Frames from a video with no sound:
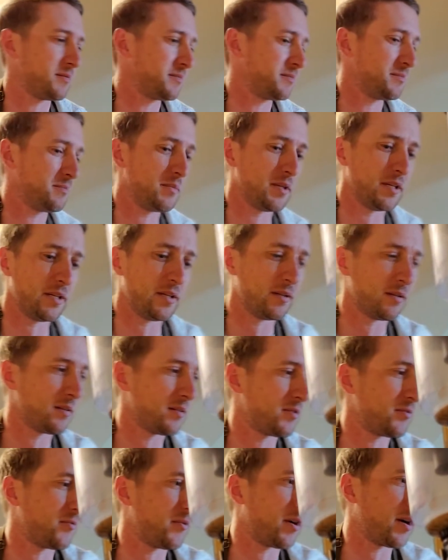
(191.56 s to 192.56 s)
bean.
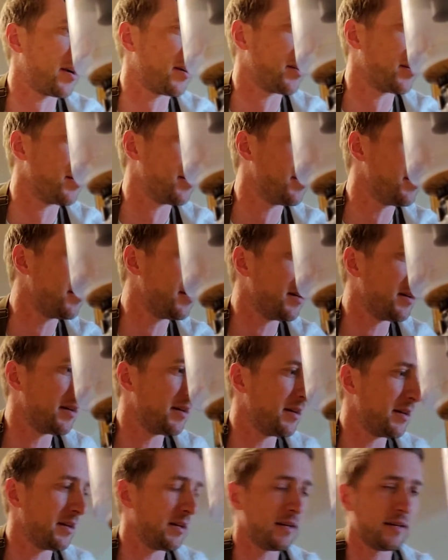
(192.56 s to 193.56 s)
It's very good.
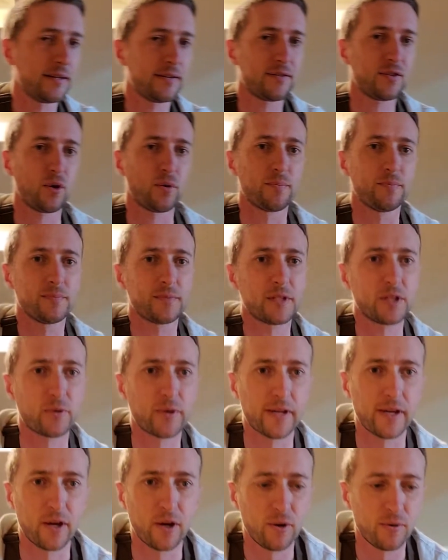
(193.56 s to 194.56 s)
So, here
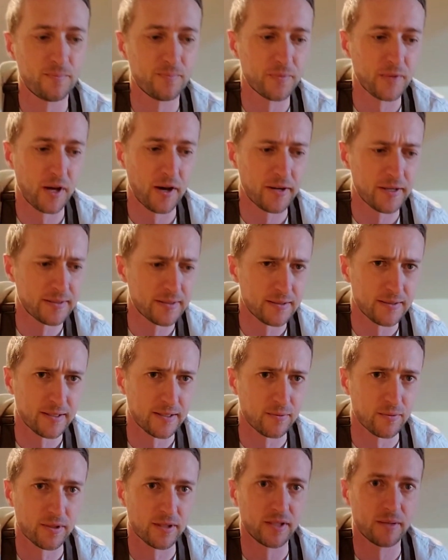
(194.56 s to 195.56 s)
we go. Onyx is
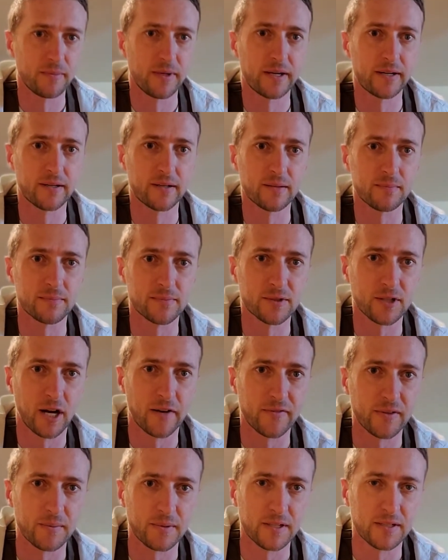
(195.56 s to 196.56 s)
like one of the better
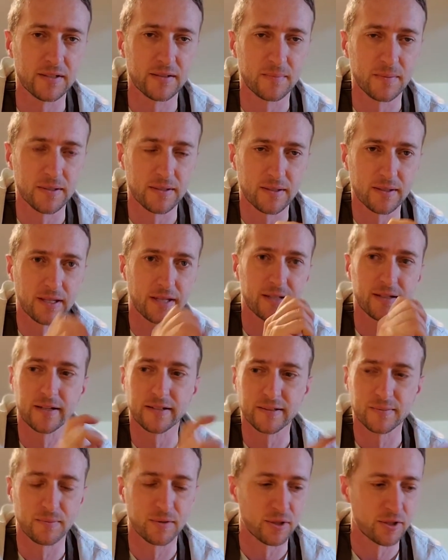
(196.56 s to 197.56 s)
coffee beans, but I
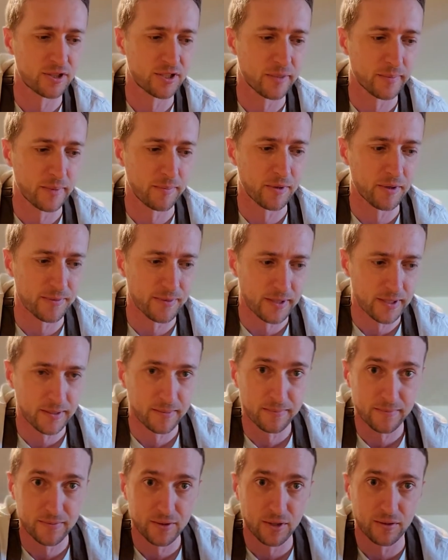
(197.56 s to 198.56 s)
splurged on my
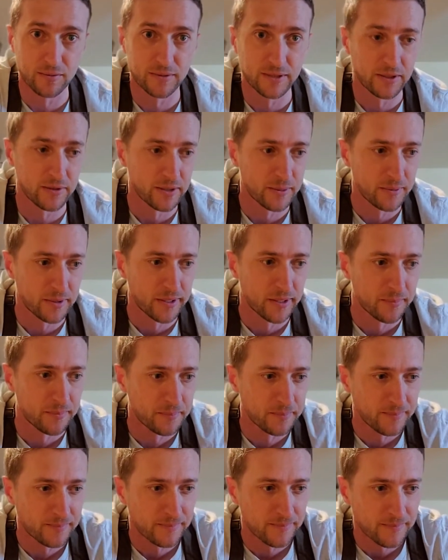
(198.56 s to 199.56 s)
birthday. Don't tell anybody.
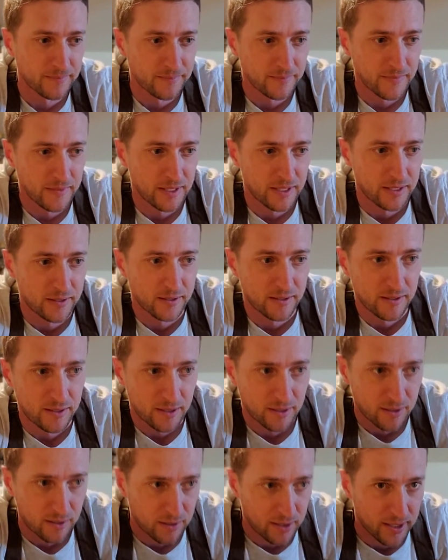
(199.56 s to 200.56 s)

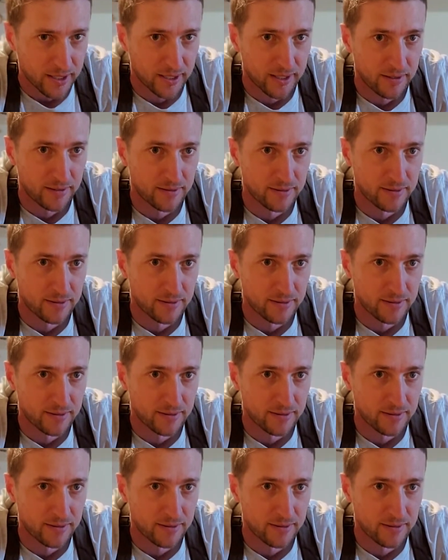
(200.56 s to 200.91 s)
All right.